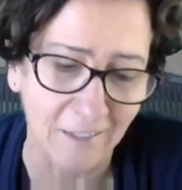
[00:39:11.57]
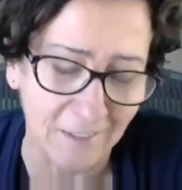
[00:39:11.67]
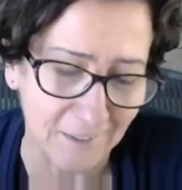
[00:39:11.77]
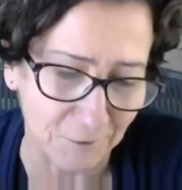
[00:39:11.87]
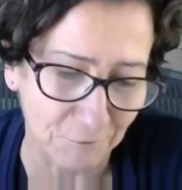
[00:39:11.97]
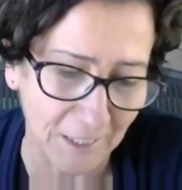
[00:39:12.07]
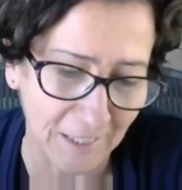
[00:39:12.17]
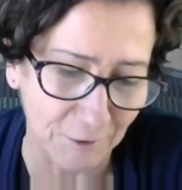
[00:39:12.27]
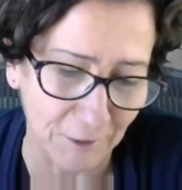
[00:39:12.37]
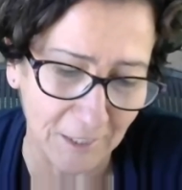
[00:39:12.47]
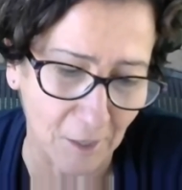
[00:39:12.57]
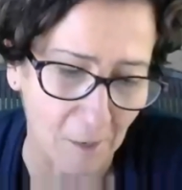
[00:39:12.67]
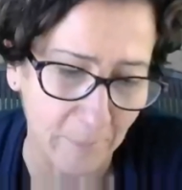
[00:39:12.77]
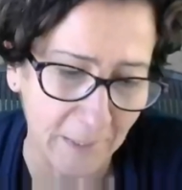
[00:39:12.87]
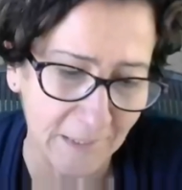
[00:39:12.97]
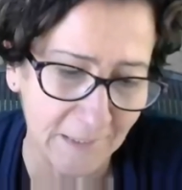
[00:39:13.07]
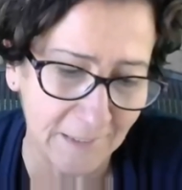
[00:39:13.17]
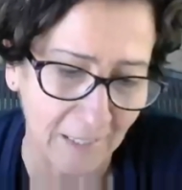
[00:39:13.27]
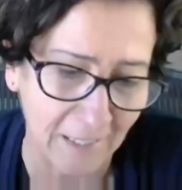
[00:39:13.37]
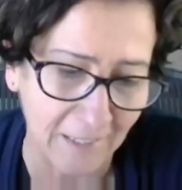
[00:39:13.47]
these are really great
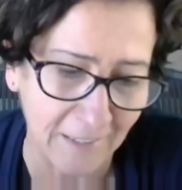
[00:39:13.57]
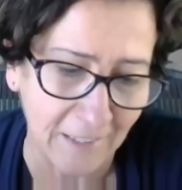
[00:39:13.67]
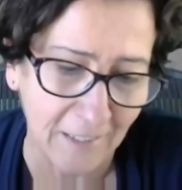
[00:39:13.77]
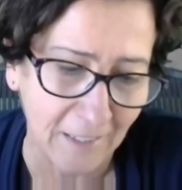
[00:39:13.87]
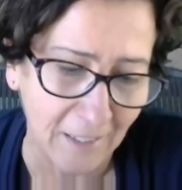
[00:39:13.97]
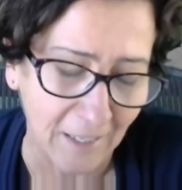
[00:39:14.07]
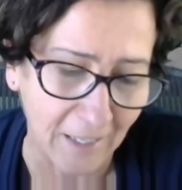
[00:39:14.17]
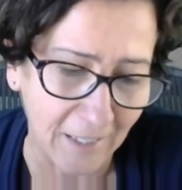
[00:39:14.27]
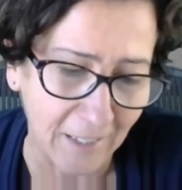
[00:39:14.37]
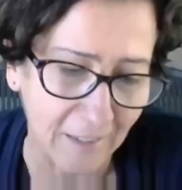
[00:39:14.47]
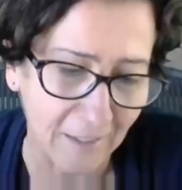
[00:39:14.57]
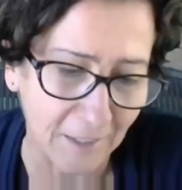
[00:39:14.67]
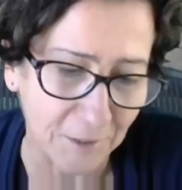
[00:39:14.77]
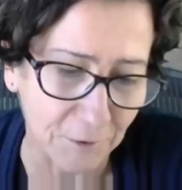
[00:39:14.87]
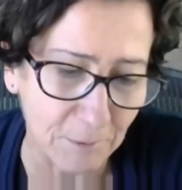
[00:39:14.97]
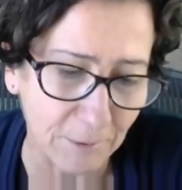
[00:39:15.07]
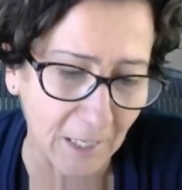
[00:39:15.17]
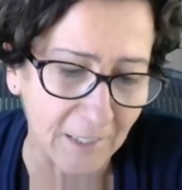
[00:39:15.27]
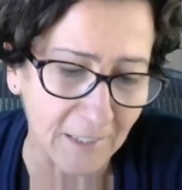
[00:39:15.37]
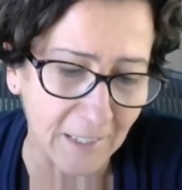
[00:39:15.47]
comments I agree with
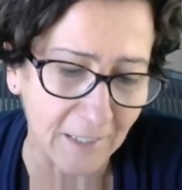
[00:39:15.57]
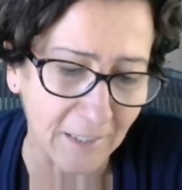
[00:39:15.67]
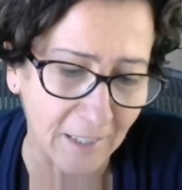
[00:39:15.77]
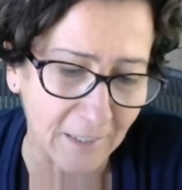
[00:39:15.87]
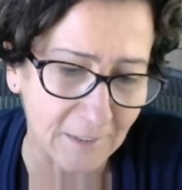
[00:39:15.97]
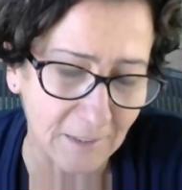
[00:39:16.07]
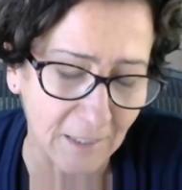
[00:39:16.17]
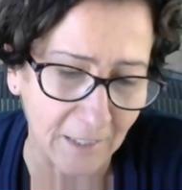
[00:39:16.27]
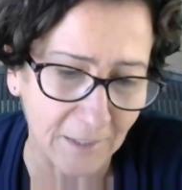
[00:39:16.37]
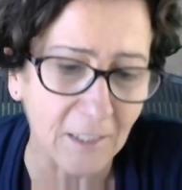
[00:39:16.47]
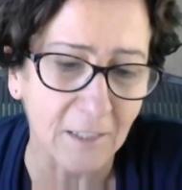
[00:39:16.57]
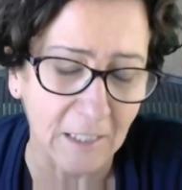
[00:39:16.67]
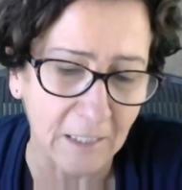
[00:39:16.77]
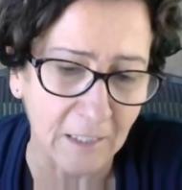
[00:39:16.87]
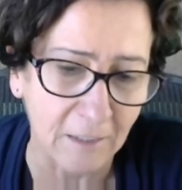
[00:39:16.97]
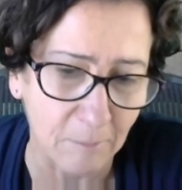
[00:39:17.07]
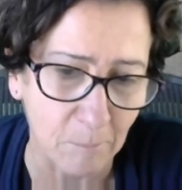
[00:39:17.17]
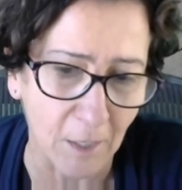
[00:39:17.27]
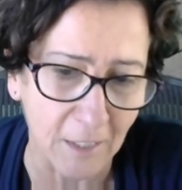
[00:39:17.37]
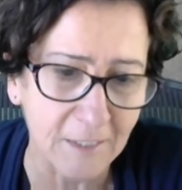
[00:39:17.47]
Andy that I think the, the
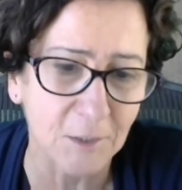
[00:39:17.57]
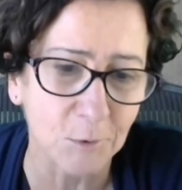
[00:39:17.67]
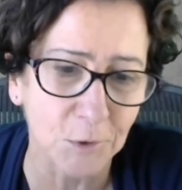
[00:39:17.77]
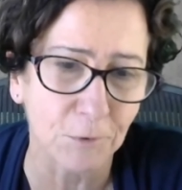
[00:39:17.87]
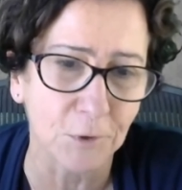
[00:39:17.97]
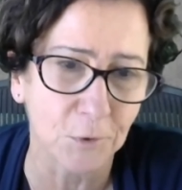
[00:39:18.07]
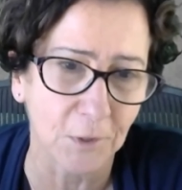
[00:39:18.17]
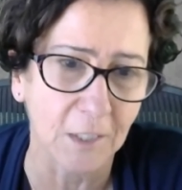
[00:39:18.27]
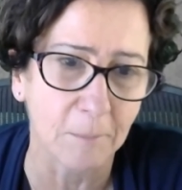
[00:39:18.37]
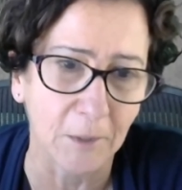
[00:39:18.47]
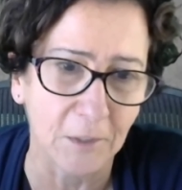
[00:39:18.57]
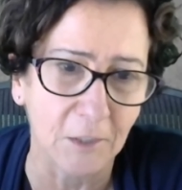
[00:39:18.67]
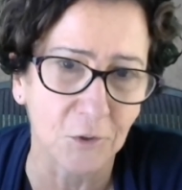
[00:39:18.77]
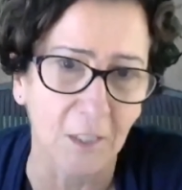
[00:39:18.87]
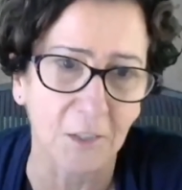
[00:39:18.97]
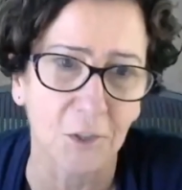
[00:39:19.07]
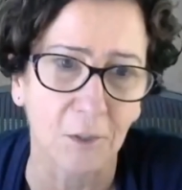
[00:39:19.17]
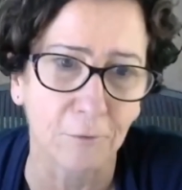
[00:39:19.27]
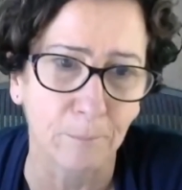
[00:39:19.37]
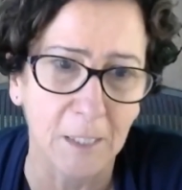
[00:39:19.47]
model is useful to think about the
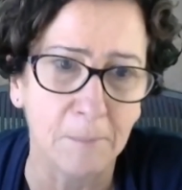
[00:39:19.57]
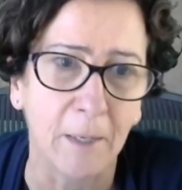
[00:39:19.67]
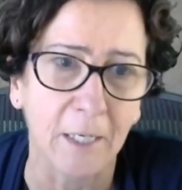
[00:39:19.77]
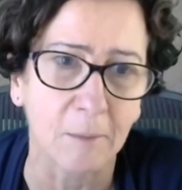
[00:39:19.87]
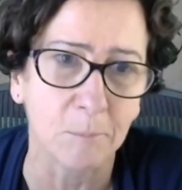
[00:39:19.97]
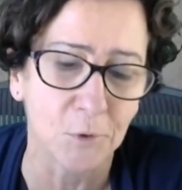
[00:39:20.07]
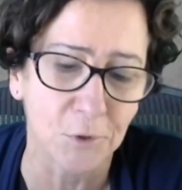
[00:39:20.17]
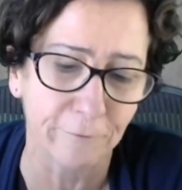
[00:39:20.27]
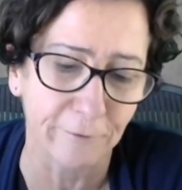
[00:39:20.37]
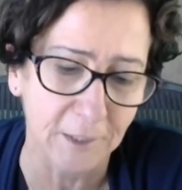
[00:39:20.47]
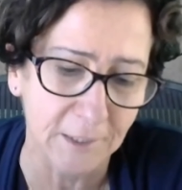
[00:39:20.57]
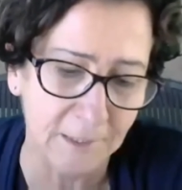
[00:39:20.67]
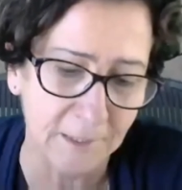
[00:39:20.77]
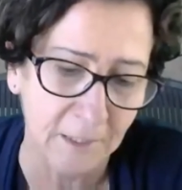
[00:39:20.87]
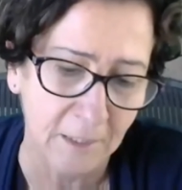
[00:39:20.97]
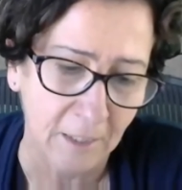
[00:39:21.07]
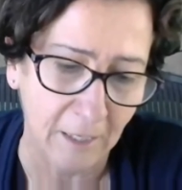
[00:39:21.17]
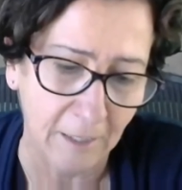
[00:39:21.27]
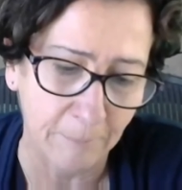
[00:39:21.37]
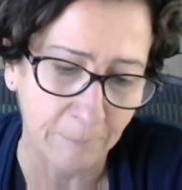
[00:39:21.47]
introduction of money market mutual funds.
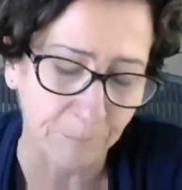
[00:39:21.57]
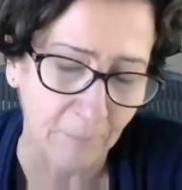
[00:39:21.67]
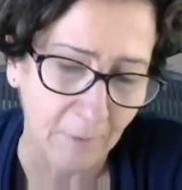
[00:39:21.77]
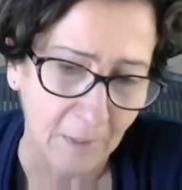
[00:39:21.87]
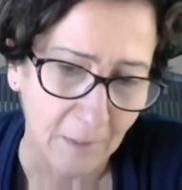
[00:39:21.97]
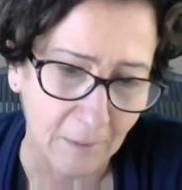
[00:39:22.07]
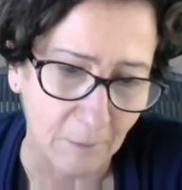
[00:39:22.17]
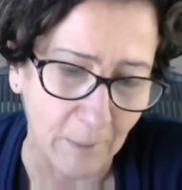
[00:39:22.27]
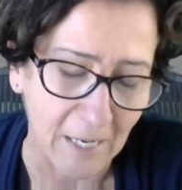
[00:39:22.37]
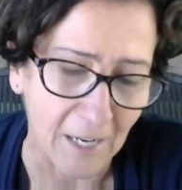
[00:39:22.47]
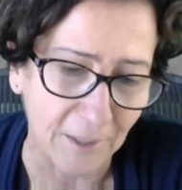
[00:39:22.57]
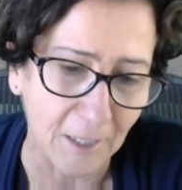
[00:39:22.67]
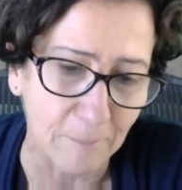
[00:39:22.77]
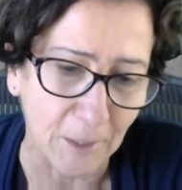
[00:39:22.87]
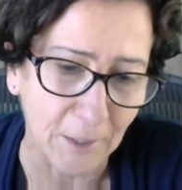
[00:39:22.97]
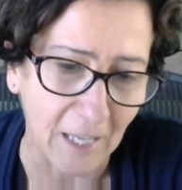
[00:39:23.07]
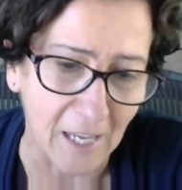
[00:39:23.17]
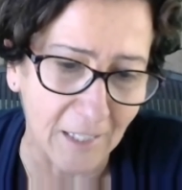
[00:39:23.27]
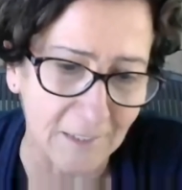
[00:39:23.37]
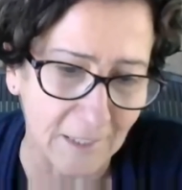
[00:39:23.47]
Um, the way I think about
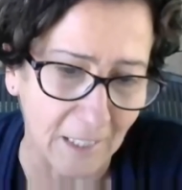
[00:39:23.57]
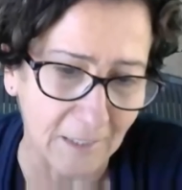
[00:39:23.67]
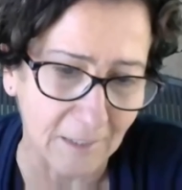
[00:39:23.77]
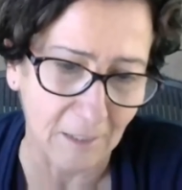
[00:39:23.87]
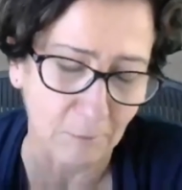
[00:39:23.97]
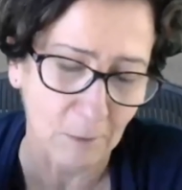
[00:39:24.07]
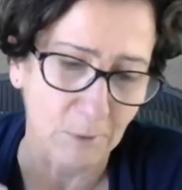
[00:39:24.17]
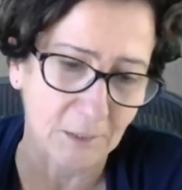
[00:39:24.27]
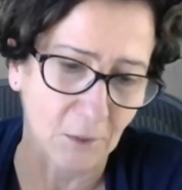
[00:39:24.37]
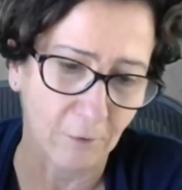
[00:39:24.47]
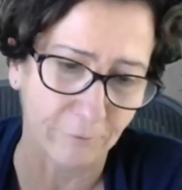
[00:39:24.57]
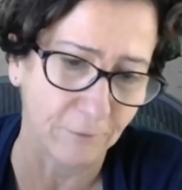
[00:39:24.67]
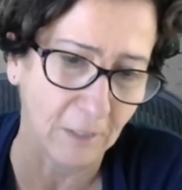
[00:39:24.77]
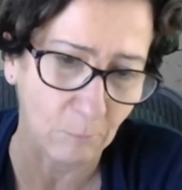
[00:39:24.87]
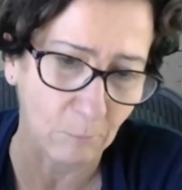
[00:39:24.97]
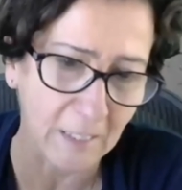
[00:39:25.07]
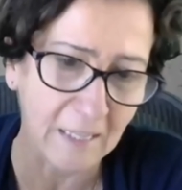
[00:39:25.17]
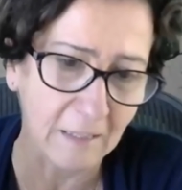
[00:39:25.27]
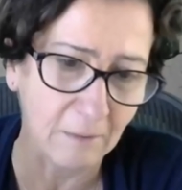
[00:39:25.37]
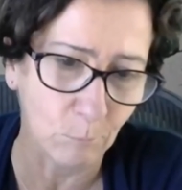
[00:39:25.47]
that is that there, there, was sort of,
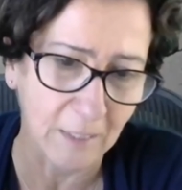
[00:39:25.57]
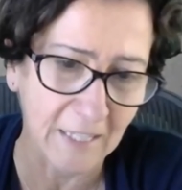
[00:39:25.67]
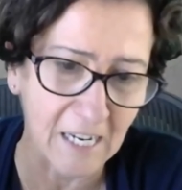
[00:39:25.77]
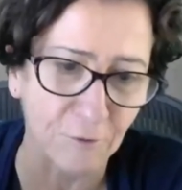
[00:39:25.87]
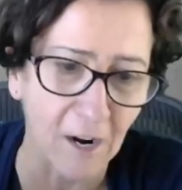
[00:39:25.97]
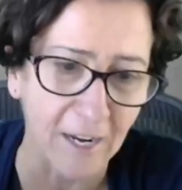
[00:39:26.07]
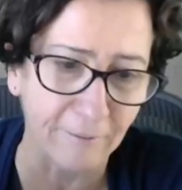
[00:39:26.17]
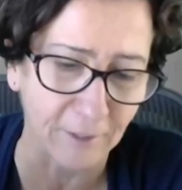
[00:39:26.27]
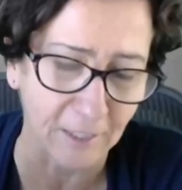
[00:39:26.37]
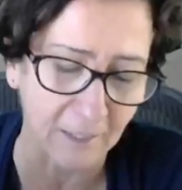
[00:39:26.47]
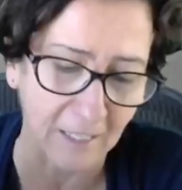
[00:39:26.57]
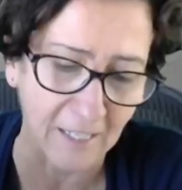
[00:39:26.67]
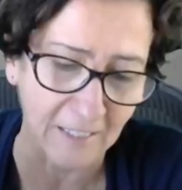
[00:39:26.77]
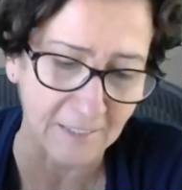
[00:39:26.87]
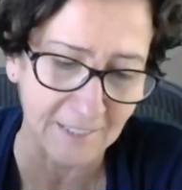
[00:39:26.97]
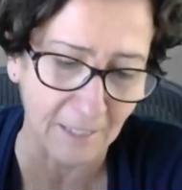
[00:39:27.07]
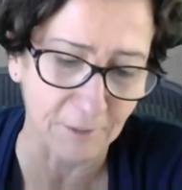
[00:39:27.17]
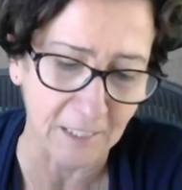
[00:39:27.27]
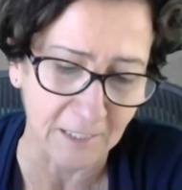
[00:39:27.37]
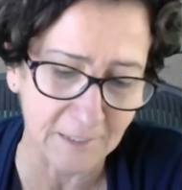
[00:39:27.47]
when, when they arrived in the
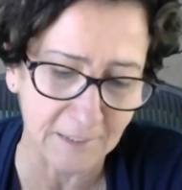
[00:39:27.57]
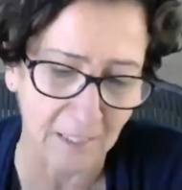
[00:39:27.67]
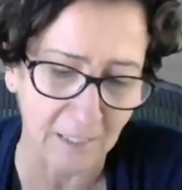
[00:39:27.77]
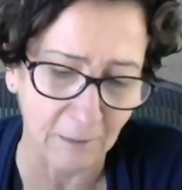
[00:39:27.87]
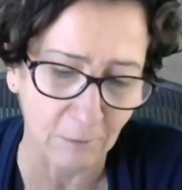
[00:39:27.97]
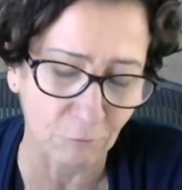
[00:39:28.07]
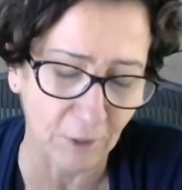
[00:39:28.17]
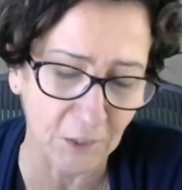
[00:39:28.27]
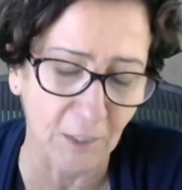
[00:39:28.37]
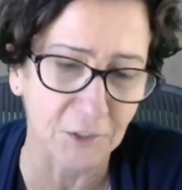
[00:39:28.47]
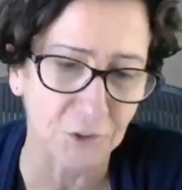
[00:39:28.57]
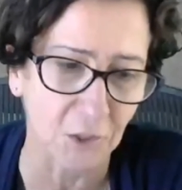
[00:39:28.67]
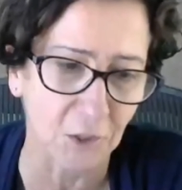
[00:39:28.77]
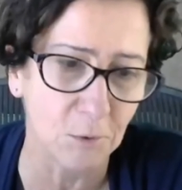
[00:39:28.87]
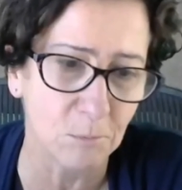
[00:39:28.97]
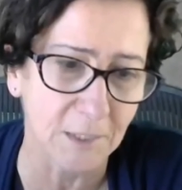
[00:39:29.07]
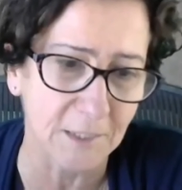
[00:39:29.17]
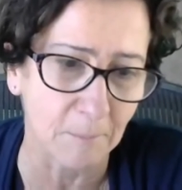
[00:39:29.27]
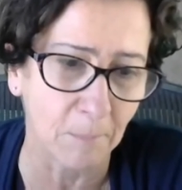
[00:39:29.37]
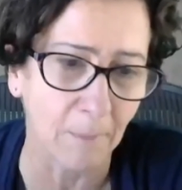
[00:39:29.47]
1970s, uh, regulation Q
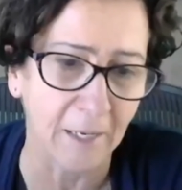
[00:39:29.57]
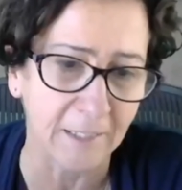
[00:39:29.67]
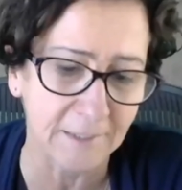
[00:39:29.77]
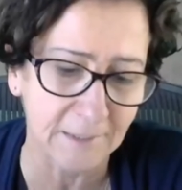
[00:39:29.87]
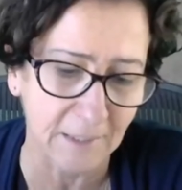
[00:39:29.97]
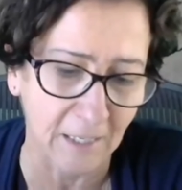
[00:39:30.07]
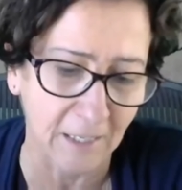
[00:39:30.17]
was in place.